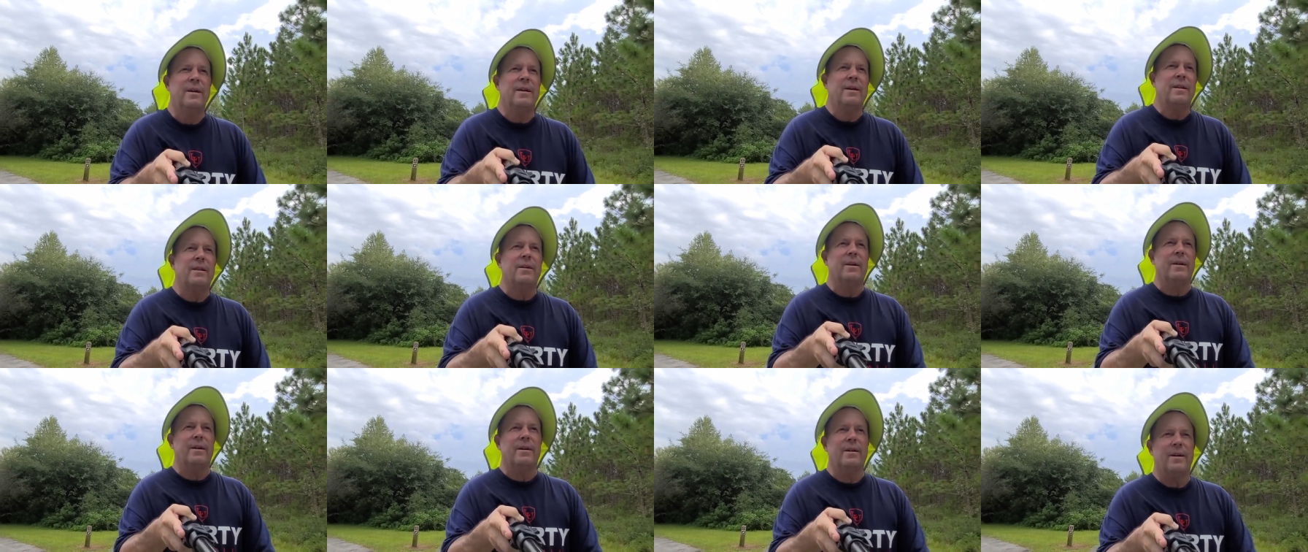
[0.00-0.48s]

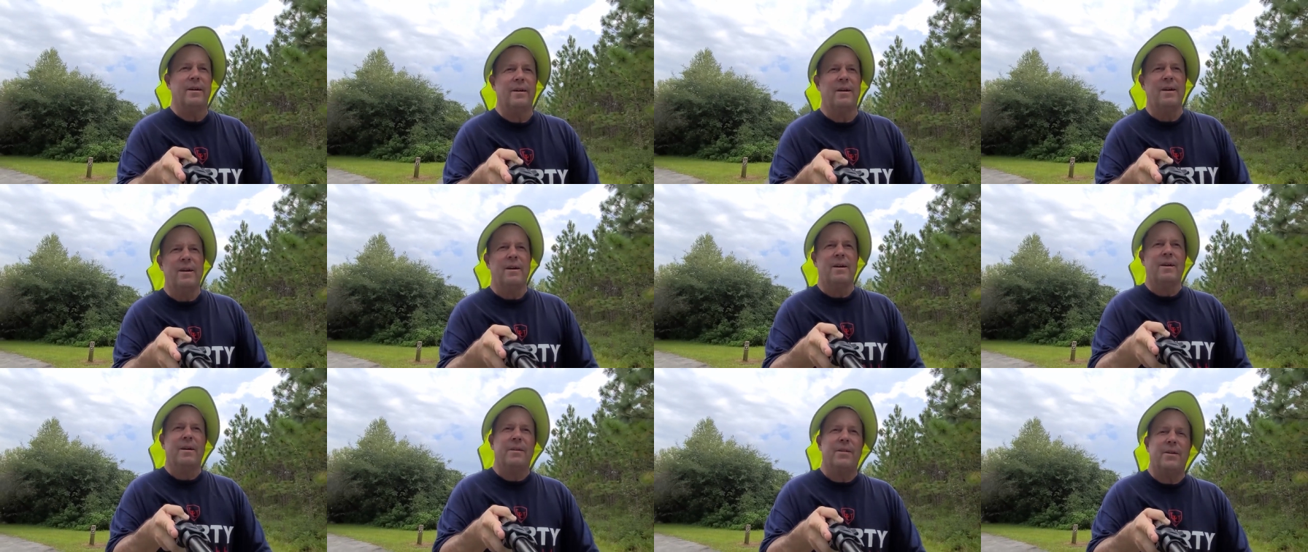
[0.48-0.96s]
they're,
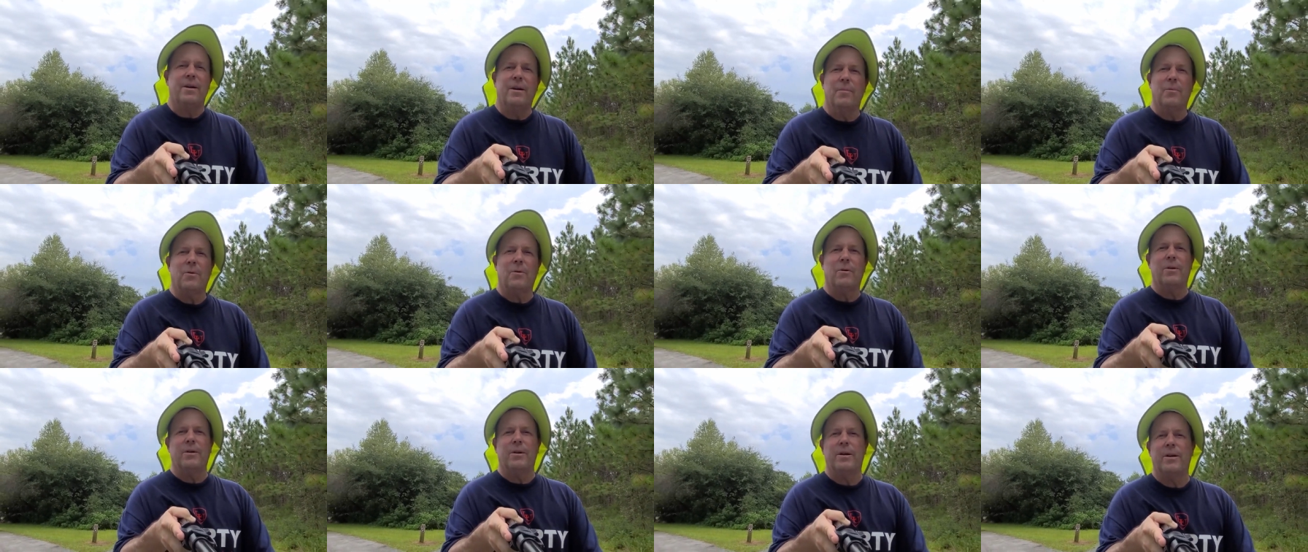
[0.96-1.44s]
they're
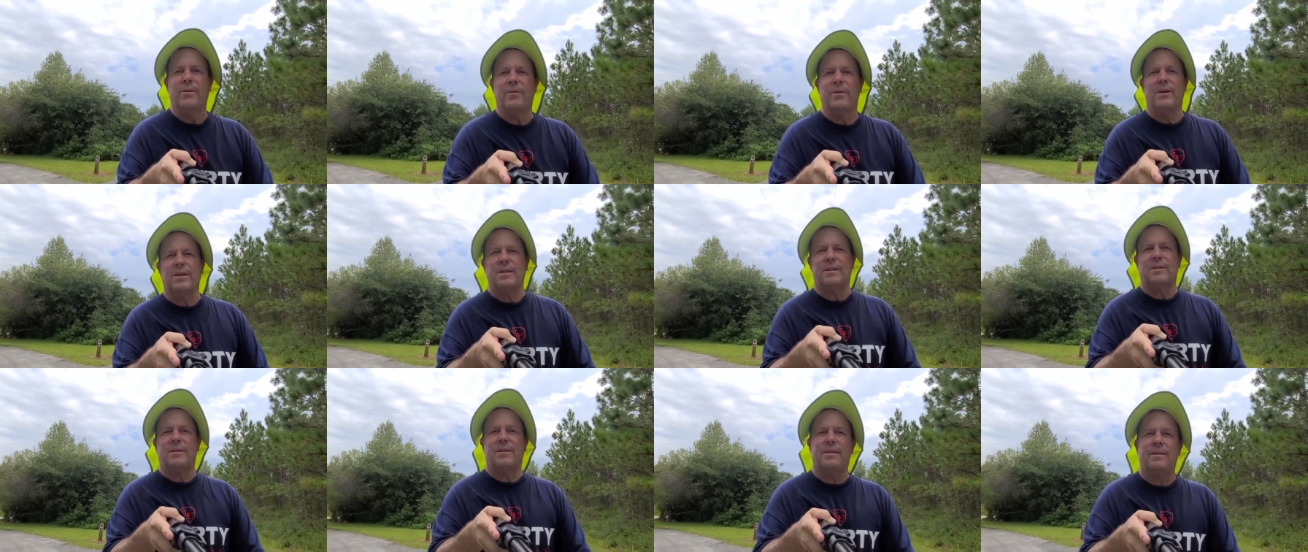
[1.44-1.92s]
more
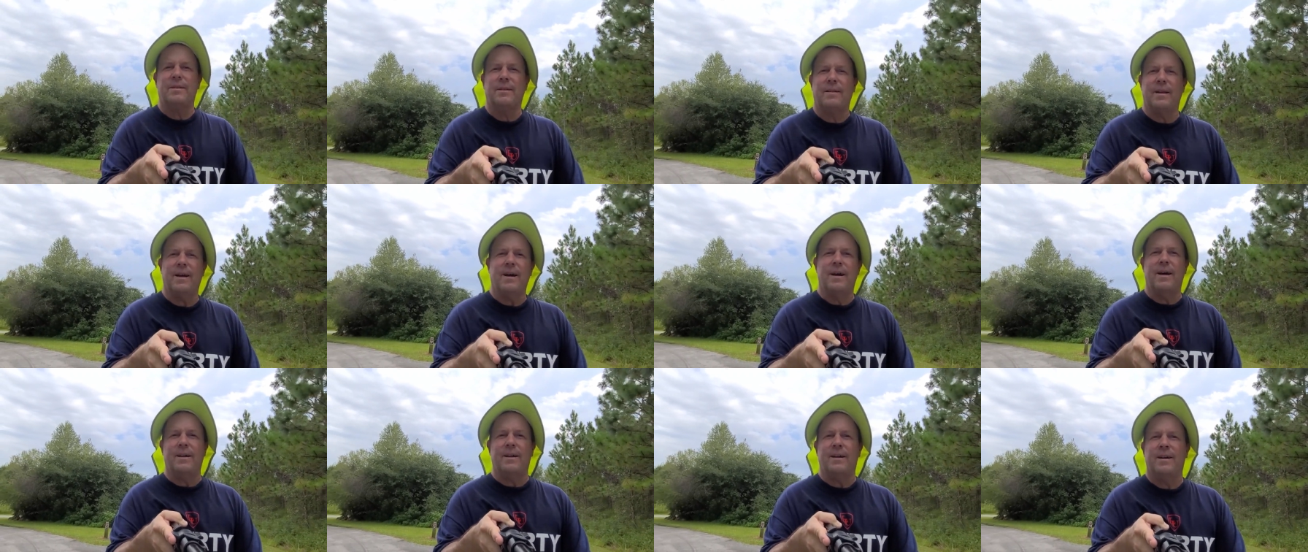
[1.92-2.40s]
interested in
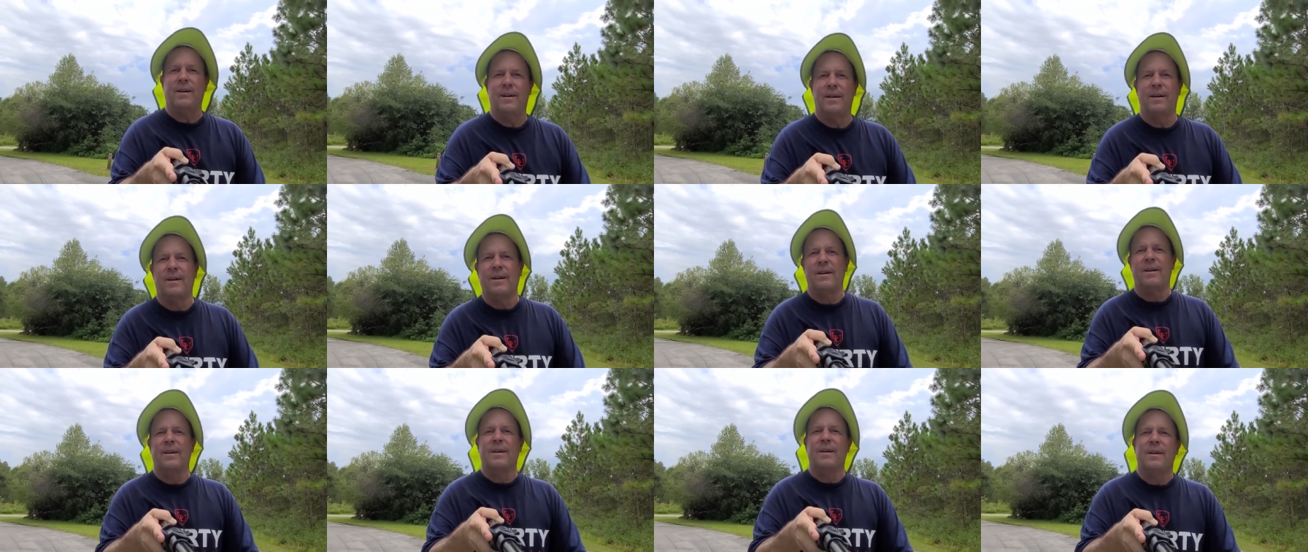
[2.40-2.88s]
that
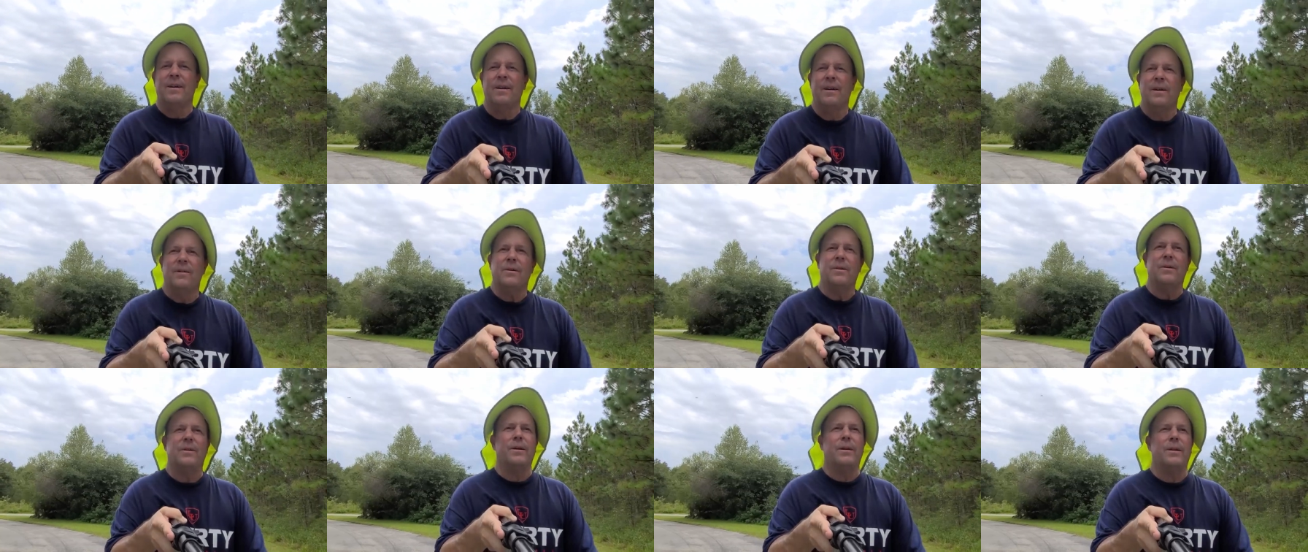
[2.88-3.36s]

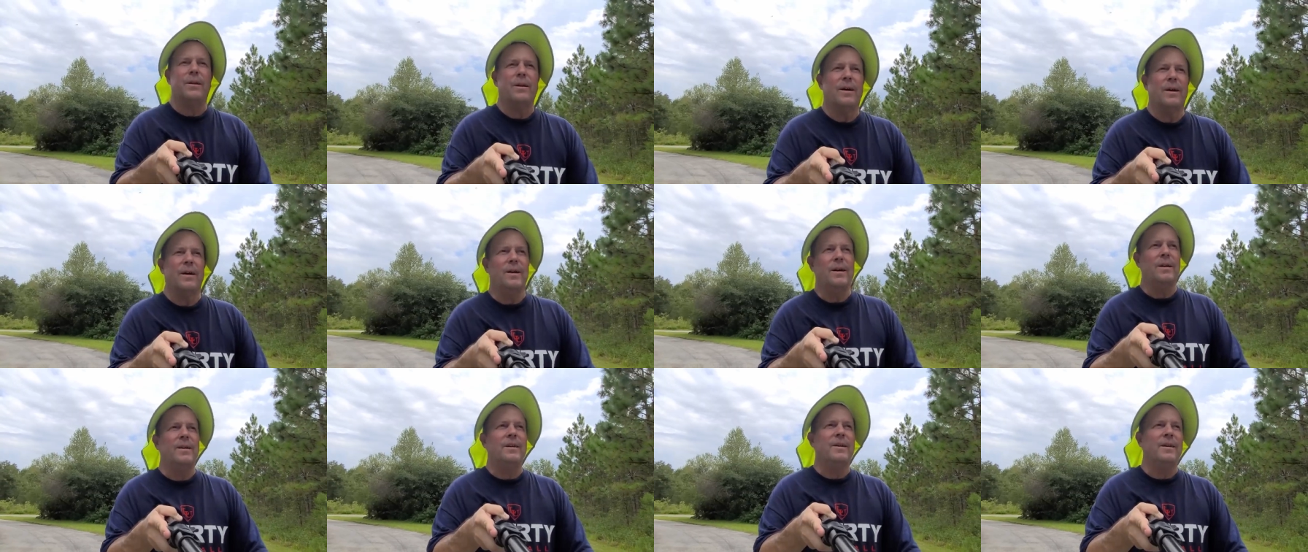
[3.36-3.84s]
then
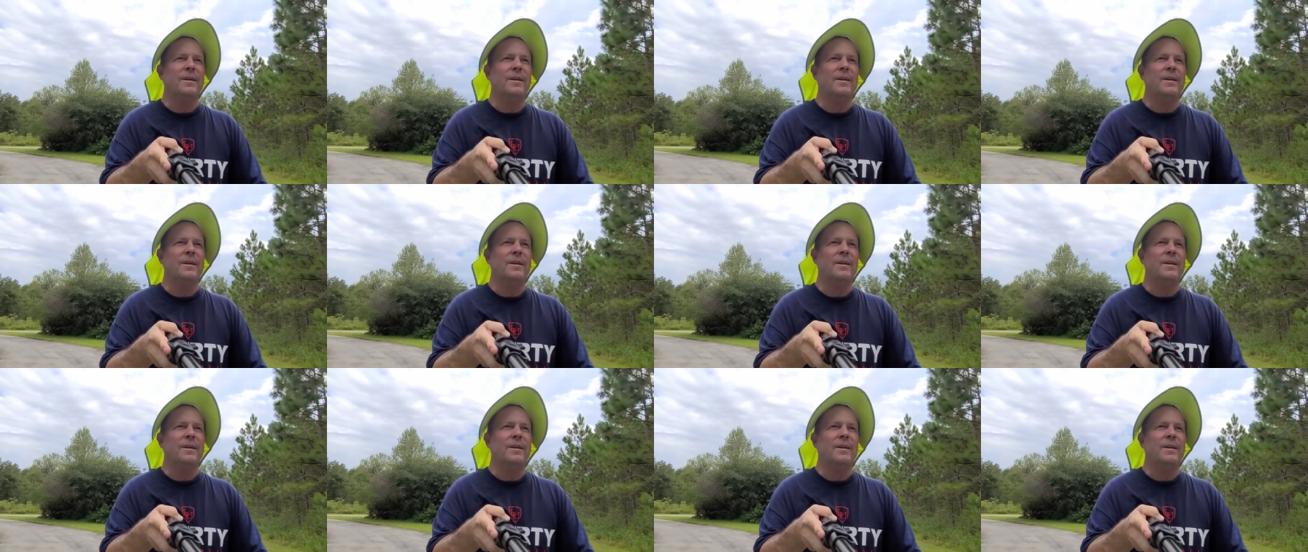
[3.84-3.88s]
uh,